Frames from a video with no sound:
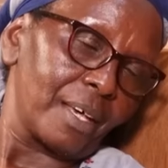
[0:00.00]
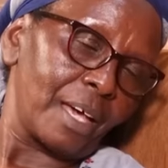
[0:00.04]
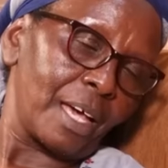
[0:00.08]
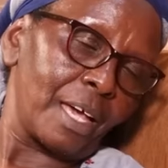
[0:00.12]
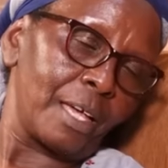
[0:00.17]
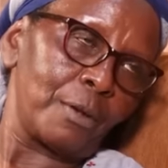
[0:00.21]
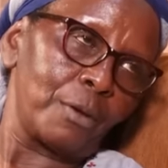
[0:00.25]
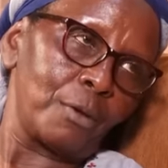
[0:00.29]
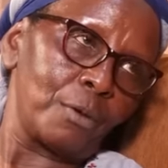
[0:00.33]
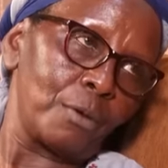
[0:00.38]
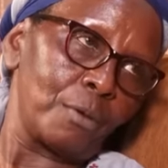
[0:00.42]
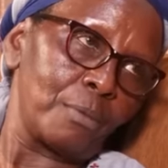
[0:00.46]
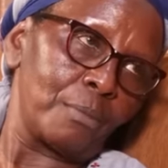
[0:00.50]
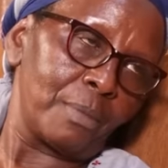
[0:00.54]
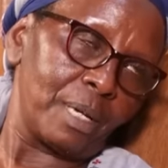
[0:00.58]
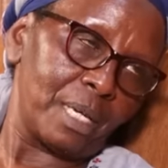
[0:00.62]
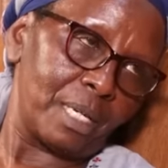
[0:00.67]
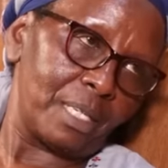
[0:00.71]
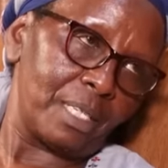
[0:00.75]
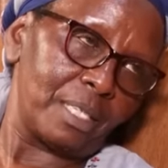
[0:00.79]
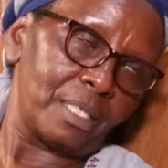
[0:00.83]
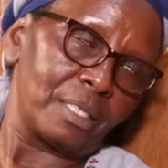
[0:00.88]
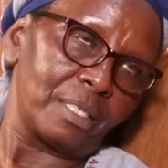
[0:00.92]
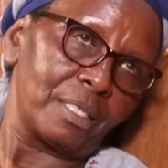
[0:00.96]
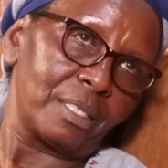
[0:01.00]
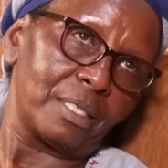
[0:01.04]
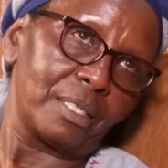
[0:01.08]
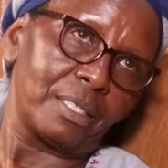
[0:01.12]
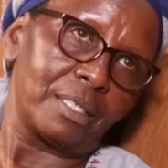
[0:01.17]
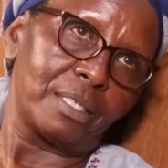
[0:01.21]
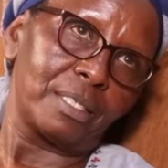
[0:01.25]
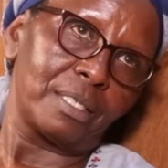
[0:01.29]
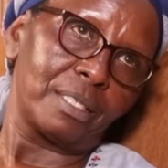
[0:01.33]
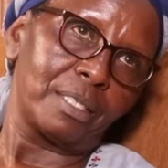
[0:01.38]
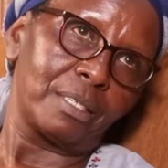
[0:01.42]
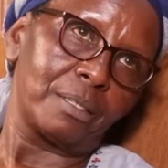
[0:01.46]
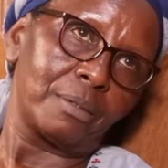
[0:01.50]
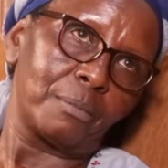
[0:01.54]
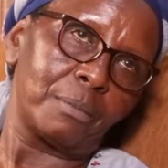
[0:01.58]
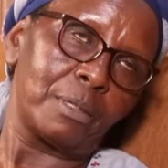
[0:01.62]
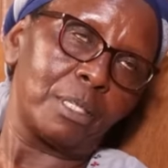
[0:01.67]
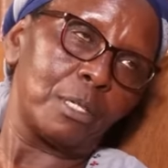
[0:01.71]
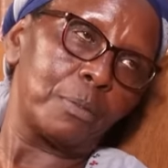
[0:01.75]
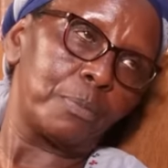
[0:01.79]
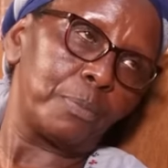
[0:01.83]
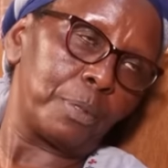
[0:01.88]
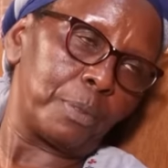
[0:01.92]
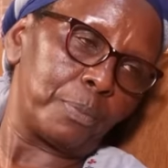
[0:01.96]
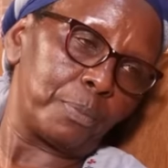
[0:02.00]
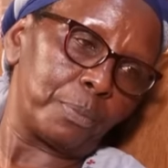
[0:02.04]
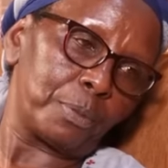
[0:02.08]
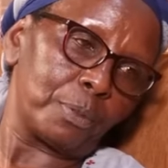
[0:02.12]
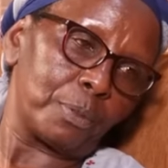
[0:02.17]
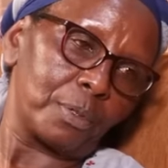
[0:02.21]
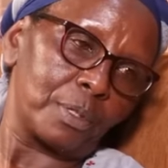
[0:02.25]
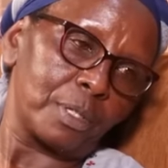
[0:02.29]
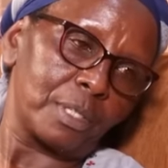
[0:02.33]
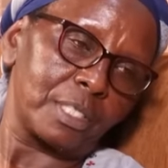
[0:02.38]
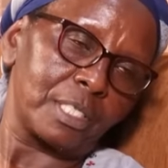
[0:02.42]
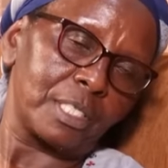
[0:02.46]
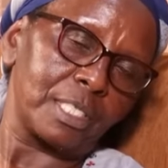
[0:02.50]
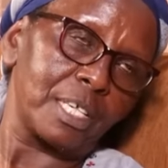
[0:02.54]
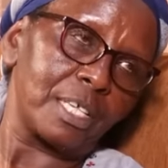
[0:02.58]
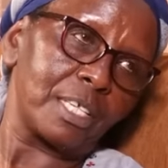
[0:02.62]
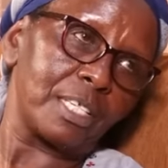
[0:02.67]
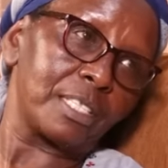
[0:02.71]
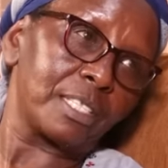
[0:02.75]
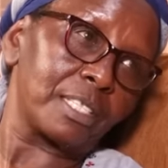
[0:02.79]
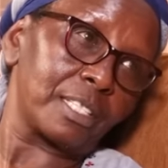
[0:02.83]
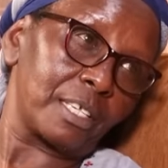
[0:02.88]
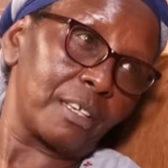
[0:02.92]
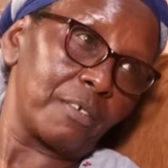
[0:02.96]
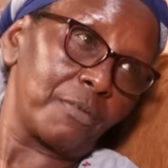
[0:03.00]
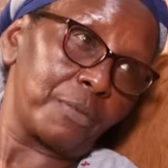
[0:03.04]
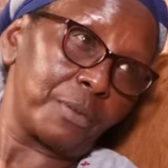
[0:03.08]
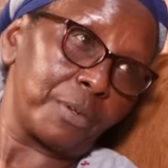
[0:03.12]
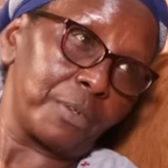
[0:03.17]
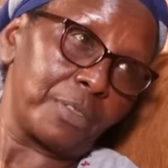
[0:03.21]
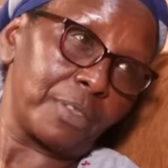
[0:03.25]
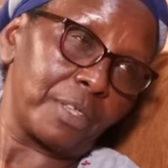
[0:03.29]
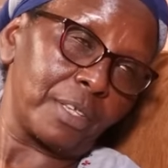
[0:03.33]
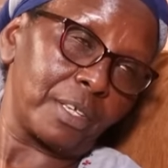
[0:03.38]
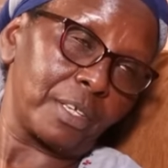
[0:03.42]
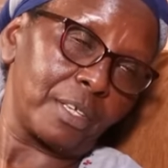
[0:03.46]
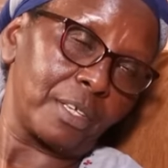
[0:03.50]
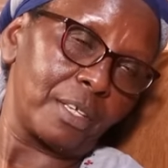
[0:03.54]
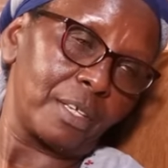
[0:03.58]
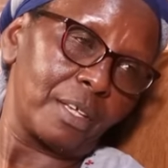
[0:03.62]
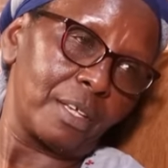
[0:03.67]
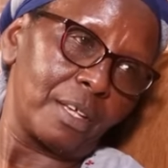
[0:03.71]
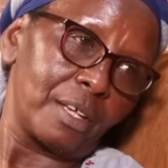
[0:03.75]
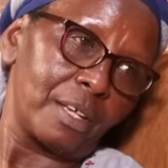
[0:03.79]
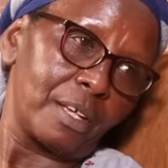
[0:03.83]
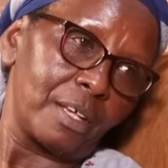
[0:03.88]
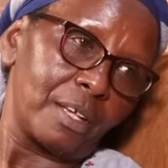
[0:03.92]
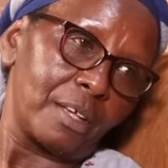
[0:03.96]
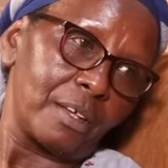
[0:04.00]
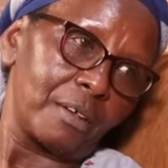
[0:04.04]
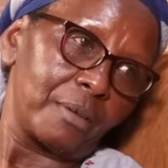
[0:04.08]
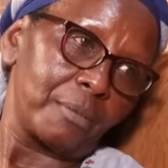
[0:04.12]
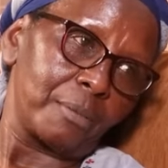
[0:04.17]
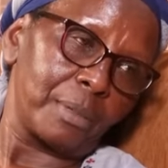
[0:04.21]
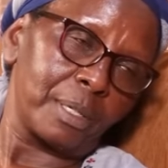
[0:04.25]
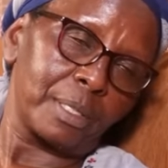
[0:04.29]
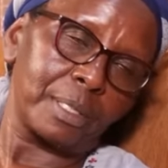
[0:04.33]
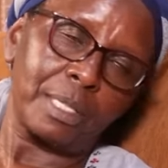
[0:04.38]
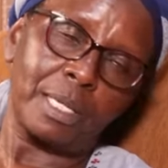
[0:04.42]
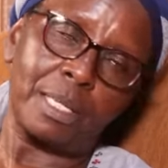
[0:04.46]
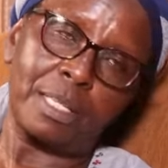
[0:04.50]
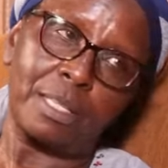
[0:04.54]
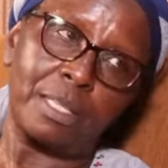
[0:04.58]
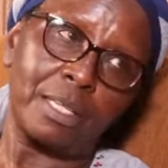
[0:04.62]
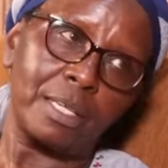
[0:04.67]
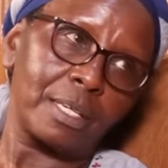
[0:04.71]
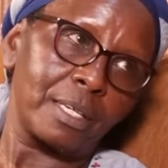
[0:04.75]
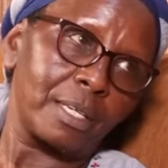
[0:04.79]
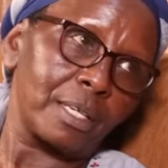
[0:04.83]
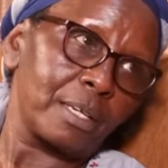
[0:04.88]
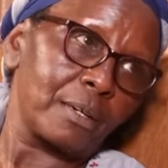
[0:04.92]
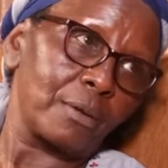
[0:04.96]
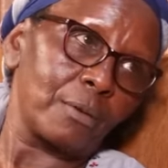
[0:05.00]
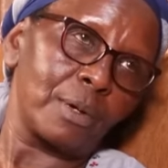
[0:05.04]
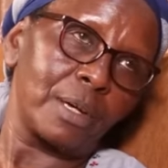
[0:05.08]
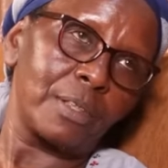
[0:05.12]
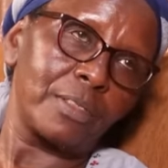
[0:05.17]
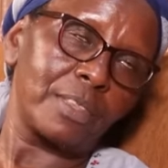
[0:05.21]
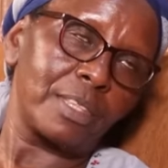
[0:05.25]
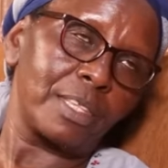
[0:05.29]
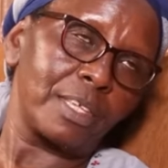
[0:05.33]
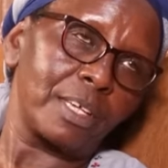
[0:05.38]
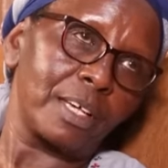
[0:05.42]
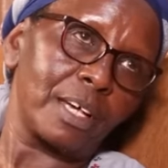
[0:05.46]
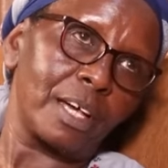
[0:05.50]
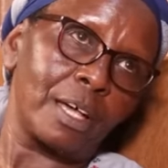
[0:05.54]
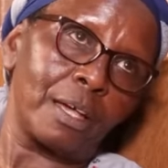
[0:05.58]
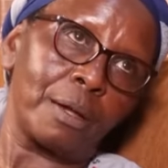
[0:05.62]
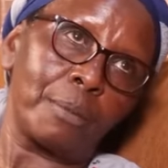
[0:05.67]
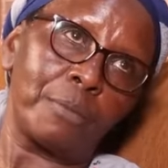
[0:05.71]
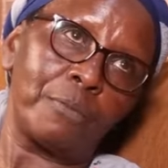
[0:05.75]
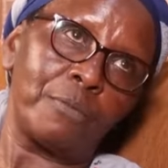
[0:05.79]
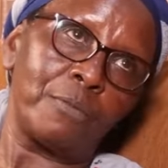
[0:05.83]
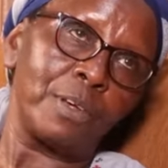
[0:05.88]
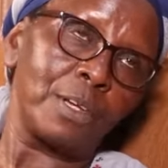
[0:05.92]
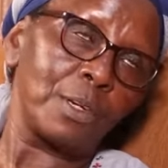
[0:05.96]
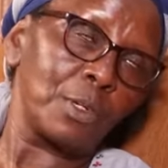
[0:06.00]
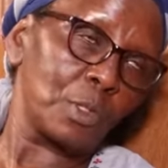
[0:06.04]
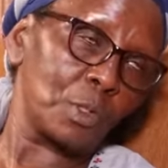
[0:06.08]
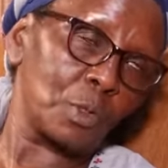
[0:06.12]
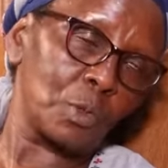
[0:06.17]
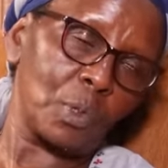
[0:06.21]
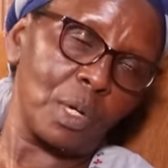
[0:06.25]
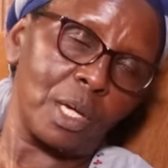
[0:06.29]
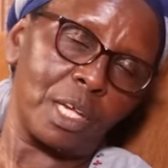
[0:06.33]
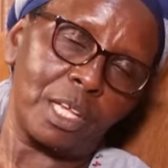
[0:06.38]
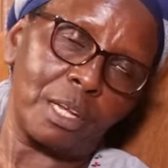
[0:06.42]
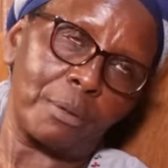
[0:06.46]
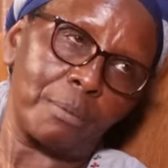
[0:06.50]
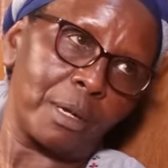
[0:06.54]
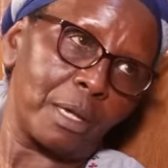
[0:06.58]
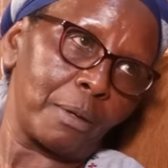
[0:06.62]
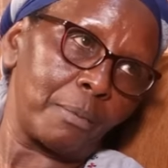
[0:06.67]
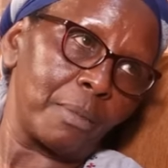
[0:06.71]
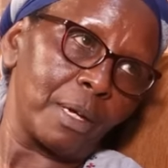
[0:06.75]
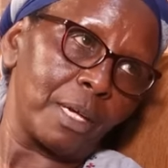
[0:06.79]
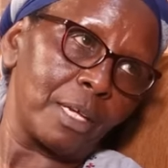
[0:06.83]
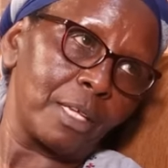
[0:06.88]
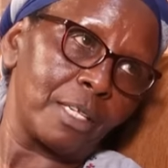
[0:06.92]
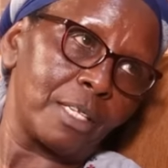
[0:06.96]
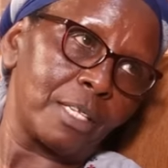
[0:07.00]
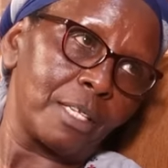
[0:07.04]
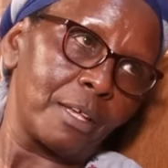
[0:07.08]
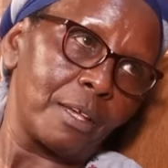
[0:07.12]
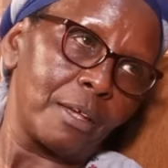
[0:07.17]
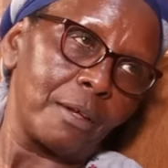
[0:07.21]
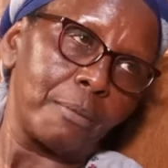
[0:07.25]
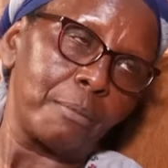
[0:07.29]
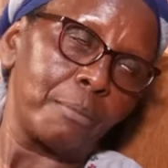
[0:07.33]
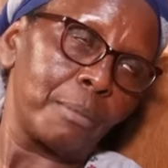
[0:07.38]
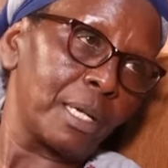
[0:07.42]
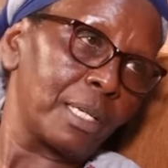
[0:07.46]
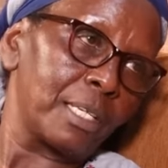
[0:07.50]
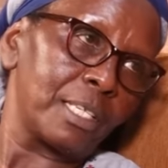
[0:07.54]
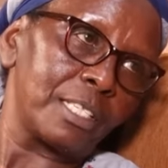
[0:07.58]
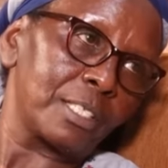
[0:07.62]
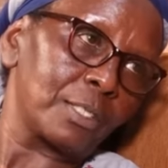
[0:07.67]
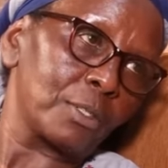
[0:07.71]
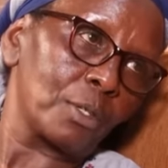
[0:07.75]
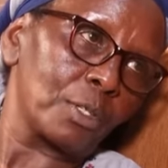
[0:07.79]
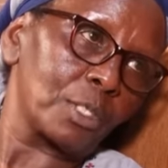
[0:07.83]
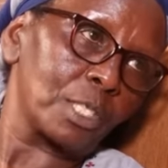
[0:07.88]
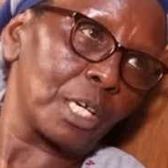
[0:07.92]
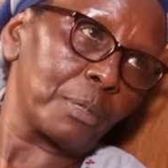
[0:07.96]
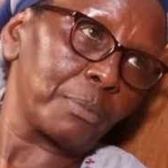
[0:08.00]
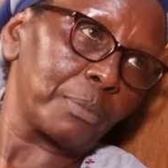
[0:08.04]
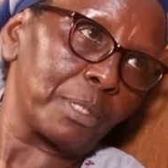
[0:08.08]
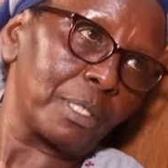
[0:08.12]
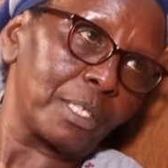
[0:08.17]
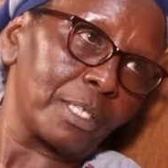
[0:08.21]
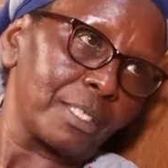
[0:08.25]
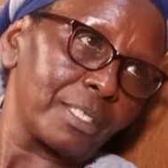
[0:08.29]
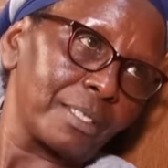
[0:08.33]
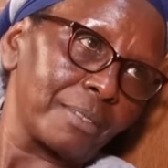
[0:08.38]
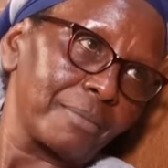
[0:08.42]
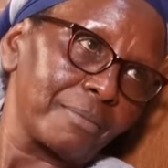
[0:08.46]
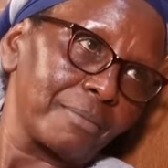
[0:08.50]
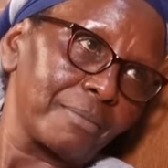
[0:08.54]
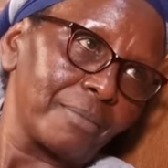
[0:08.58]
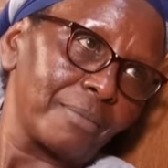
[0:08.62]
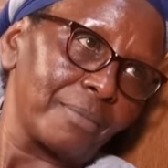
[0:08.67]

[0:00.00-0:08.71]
I know money, many people say it's everything. But I think one thing I am very sure in my mind, money is not happiness.